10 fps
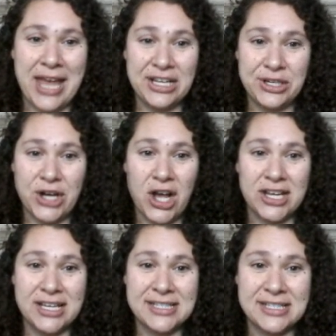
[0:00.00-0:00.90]
edit your
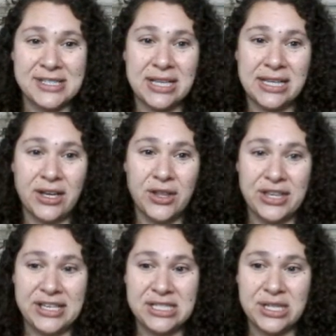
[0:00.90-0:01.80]
audience is click on
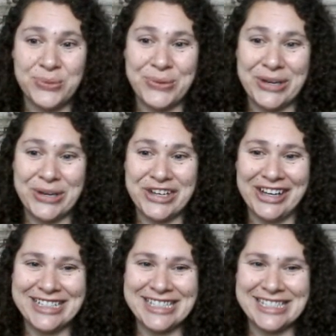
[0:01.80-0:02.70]
these three
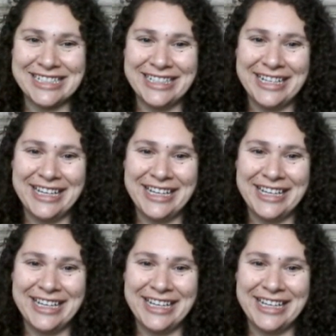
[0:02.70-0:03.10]
dots.